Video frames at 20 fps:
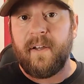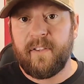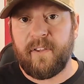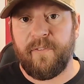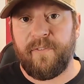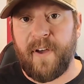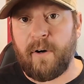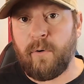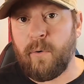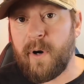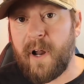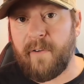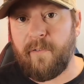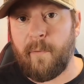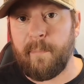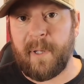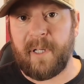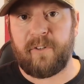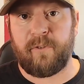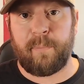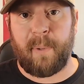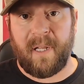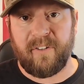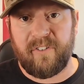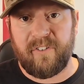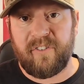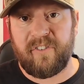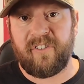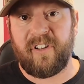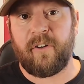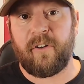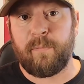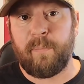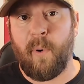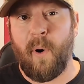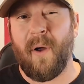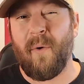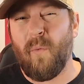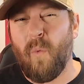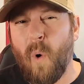the federal government spent
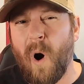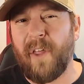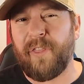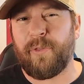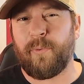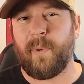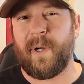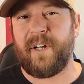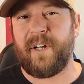$6.13